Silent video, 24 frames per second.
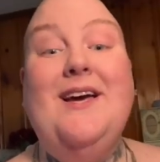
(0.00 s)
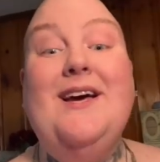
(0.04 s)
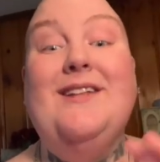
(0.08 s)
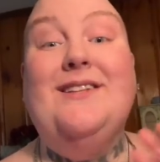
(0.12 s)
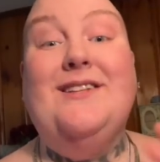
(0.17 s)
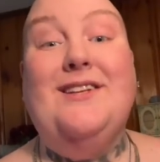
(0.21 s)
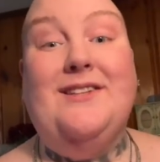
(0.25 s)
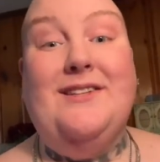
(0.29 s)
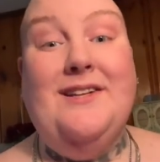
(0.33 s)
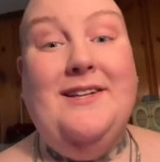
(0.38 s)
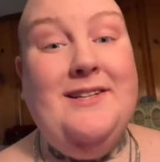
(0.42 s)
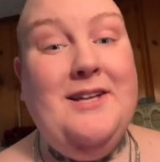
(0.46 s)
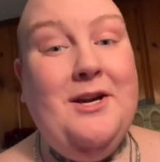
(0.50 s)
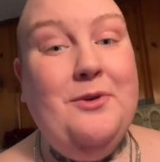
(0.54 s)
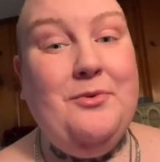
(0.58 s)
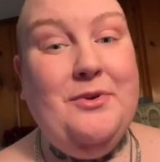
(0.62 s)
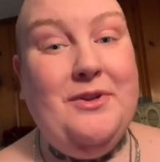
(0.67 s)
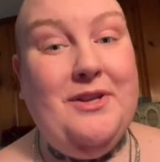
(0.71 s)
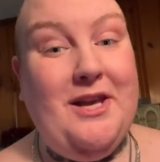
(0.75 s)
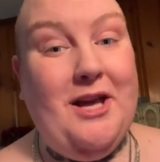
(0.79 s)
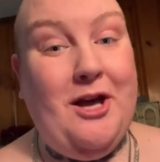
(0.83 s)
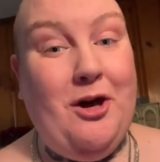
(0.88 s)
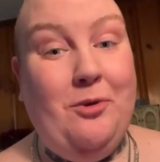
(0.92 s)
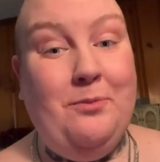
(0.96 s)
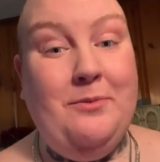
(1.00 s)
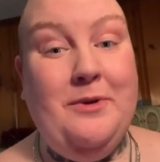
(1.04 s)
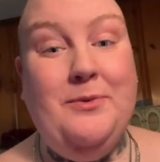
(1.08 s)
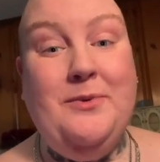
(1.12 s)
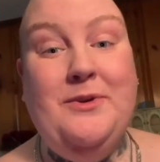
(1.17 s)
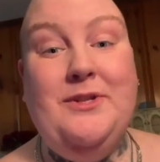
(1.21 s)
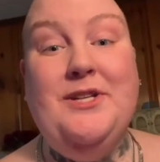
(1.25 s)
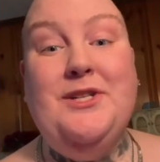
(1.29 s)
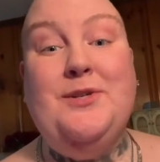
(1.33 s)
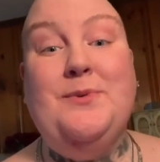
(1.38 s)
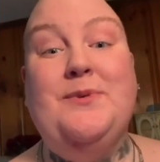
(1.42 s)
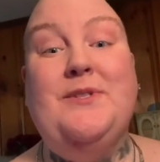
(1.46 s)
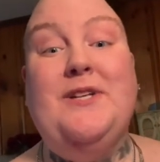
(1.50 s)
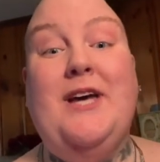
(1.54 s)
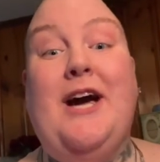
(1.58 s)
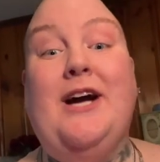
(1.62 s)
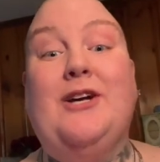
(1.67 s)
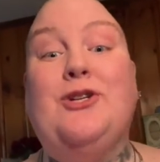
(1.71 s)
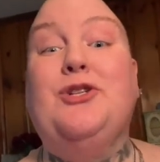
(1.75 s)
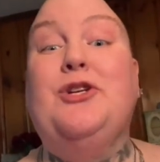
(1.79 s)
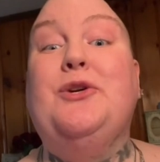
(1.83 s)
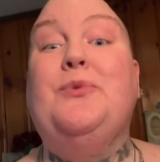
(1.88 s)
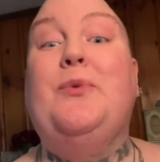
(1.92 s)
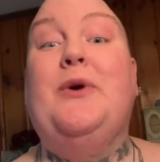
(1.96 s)
The thing that really helped me with this was
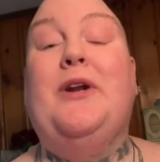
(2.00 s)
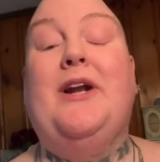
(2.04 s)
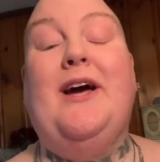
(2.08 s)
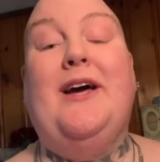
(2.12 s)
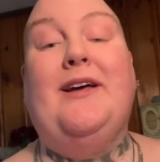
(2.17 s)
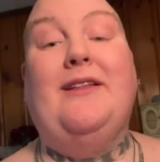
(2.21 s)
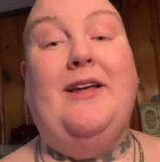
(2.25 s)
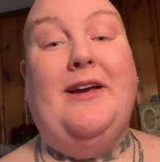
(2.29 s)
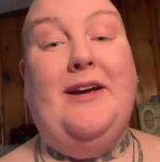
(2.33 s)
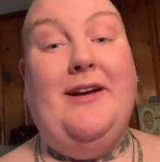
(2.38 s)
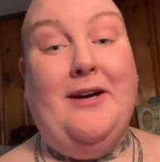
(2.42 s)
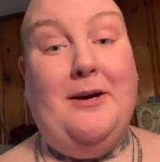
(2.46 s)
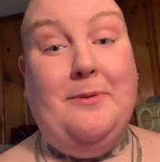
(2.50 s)
actually when I like